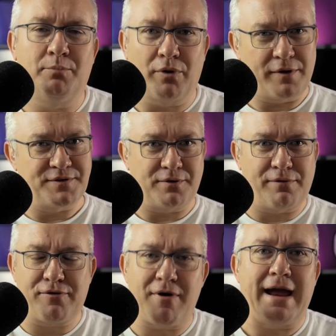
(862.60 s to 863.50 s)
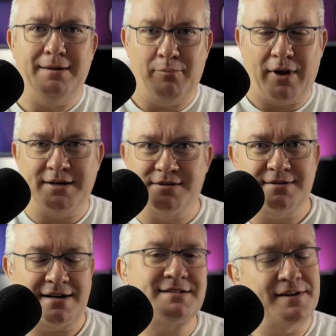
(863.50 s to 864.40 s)
put the sort of threat in place
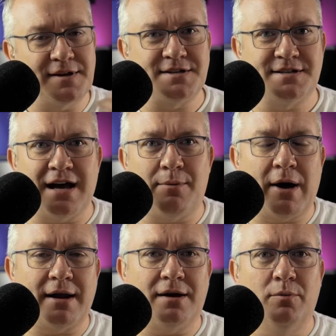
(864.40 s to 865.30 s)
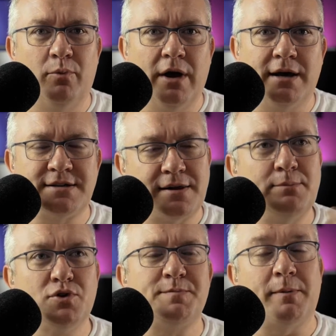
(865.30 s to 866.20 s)
as actually this is how bad it could be. Because I
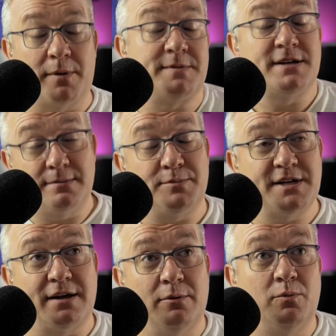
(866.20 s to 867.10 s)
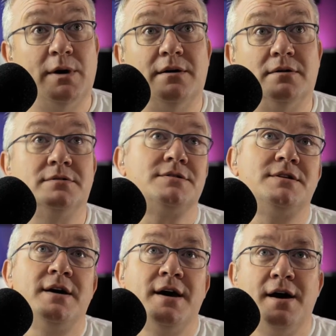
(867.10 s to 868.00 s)
think most people, particularly with
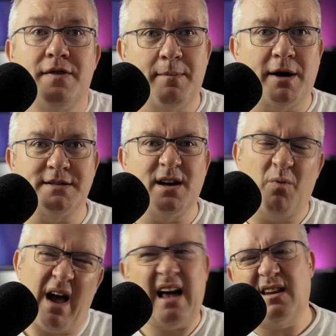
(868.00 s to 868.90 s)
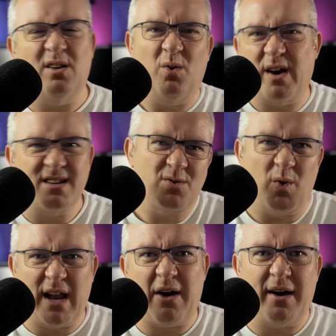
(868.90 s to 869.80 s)
wills, they might say, well, it'll all get
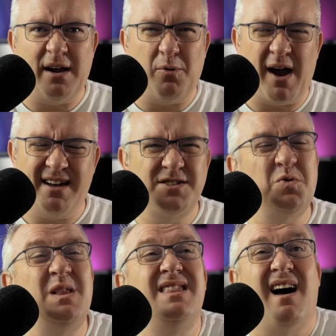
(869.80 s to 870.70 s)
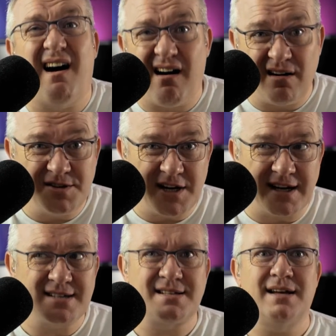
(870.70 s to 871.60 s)
sorted out anyway. And to a large
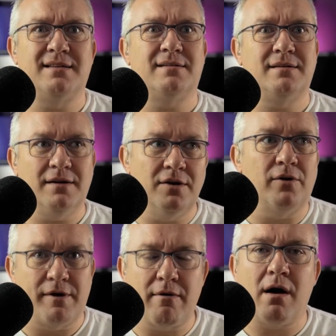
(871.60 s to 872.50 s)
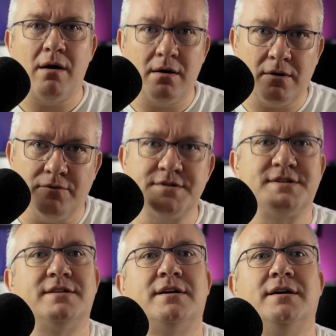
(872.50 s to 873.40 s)
extent, you know, there are
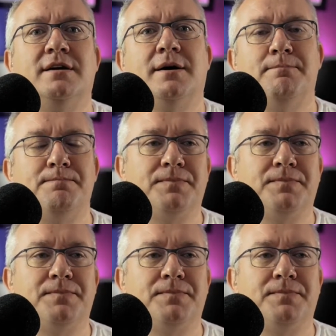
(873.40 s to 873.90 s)
obviously the